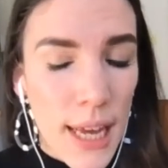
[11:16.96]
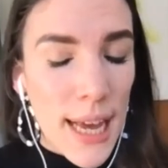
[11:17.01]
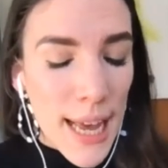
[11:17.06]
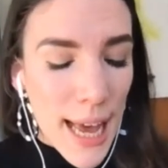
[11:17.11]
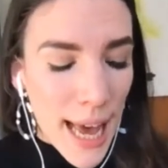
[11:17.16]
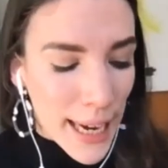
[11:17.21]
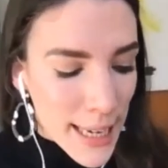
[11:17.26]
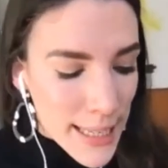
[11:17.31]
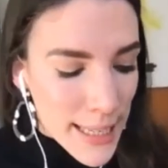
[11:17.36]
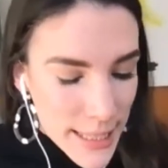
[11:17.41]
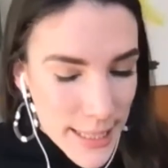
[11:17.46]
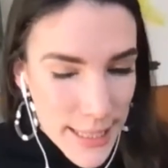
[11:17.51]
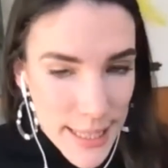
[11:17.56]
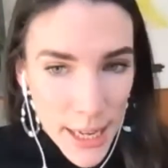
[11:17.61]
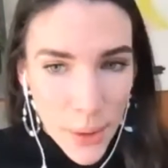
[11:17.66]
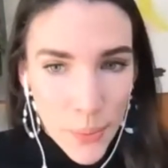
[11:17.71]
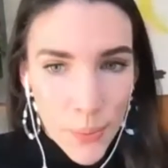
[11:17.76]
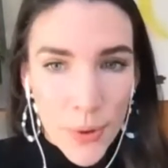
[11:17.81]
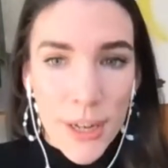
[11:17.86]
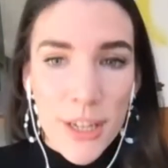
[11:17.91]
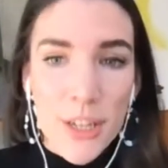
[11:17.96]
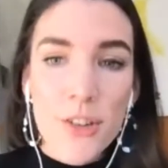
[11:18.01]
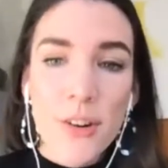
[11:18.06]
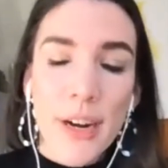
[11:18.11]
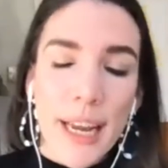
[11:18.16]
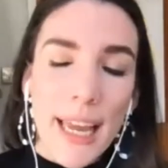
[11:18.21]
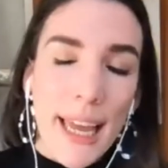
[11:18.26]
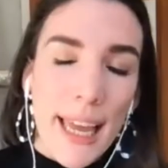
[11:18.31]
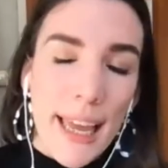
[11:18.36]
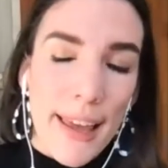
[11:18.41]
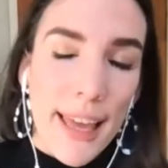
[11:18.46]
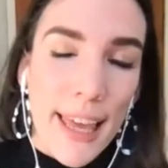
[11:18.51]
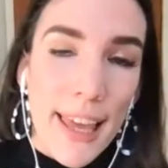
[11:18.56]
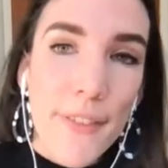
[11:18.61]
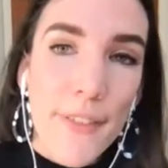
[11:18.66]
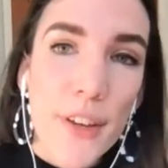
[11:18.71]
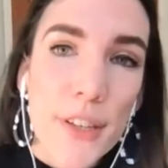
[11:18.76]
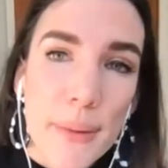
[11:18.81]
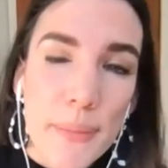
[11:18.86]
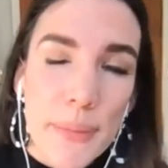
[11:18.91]
And as I said, I want to try and get, give
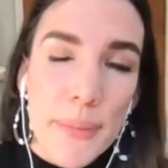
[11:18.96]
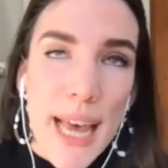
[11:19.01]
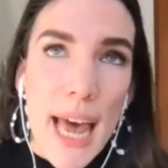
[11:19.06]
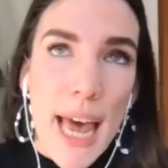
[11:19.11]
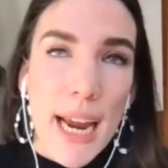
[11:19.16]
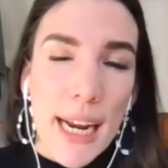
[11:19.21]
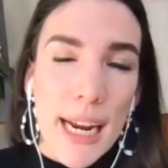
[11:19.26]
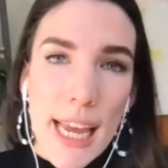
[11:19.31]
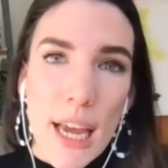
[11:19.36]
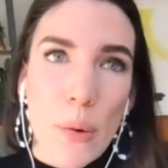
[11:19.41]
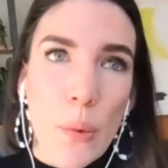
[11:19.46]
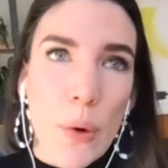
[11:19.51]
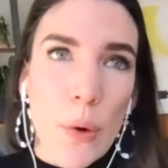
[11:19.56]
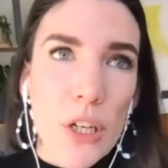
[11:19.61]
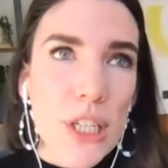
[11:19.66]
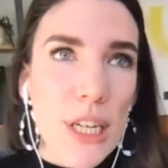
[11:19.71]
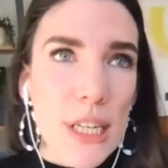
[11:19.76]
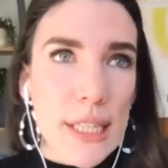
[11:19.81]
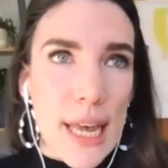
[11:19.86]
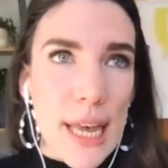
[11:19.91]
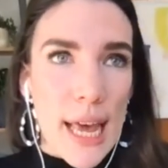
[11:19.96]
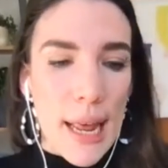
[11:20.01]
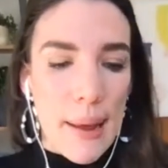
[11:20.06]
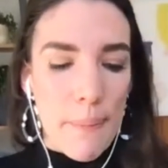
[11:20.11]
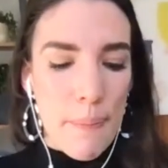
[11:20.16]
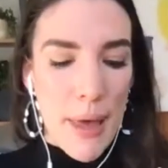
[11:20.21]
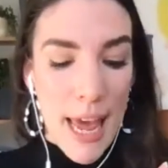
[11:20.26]
you some technique which just um,